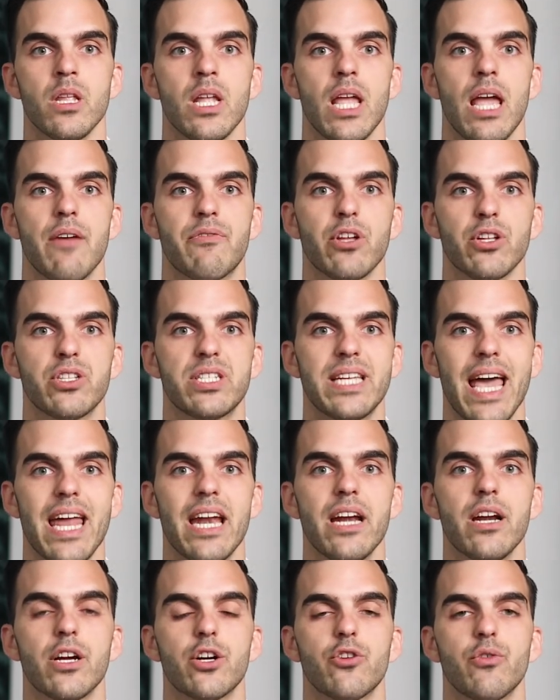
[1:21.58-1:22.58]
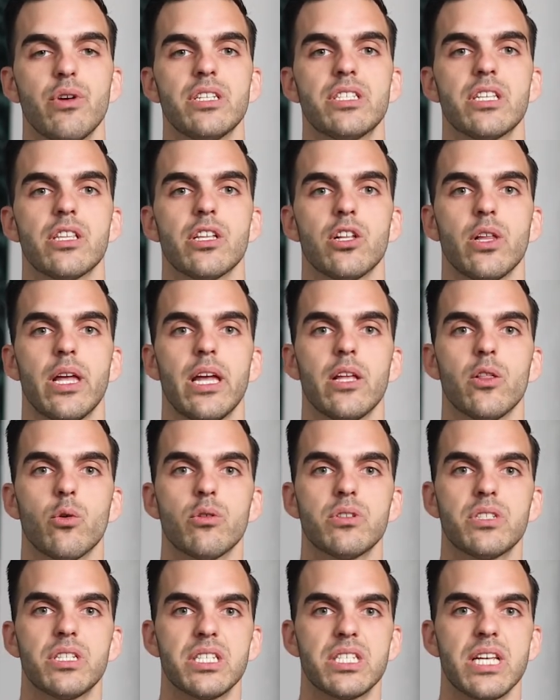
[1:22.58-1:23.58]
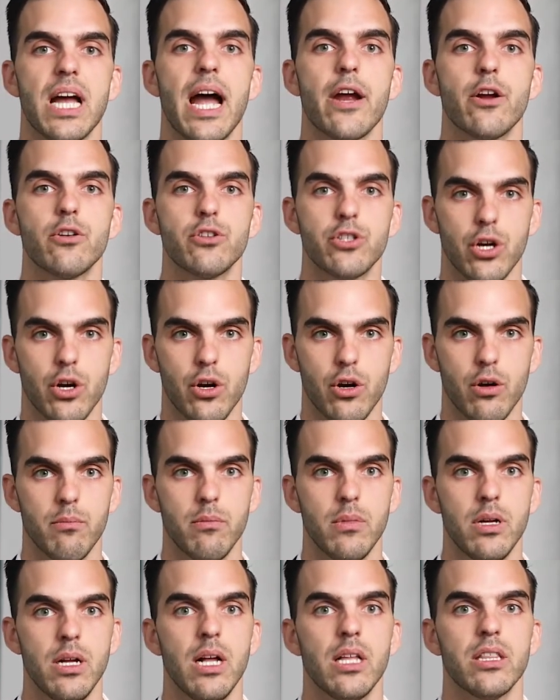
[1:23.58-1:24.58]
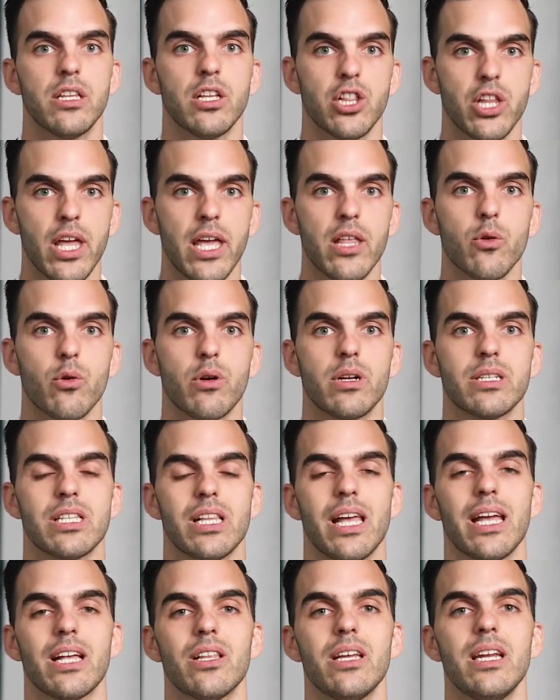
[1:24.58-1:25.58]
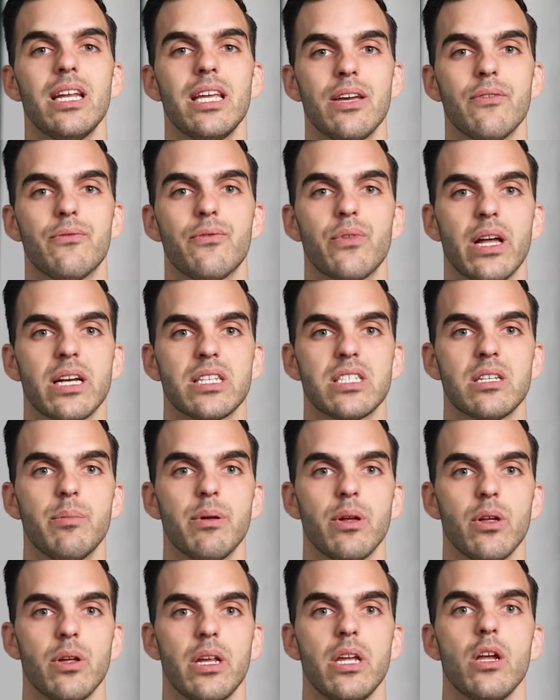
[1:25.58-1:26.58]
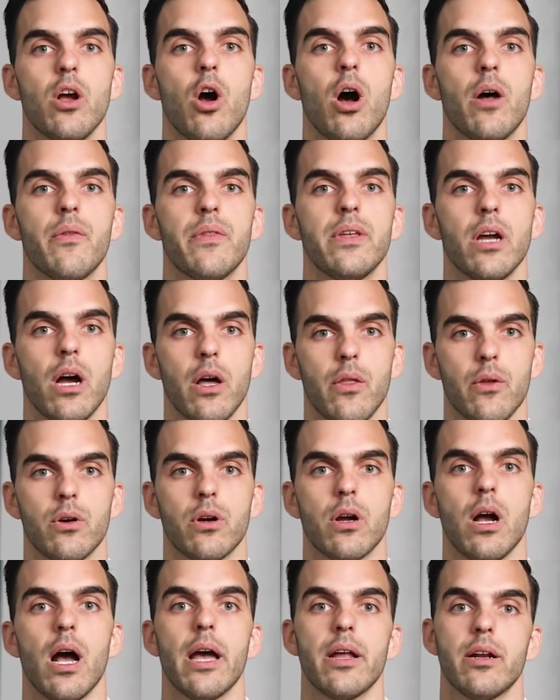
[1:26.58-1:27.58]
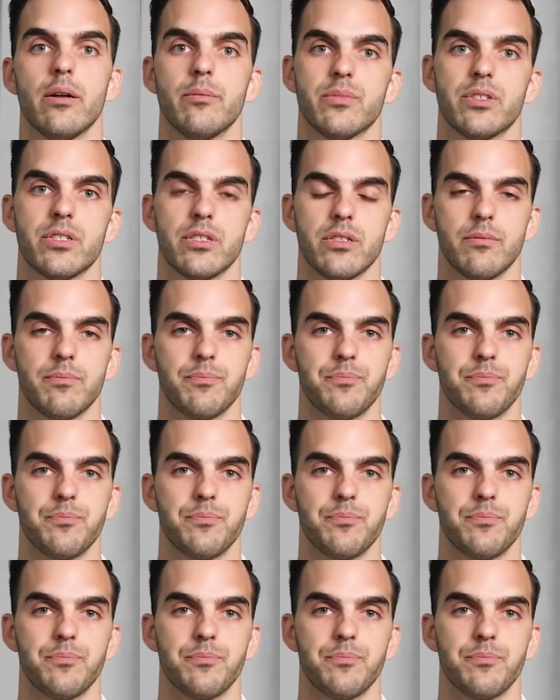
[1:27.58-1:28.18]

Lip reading: If the tenant agrees to the landlord's desired term, the landlord is likely to give flexibility on the other items.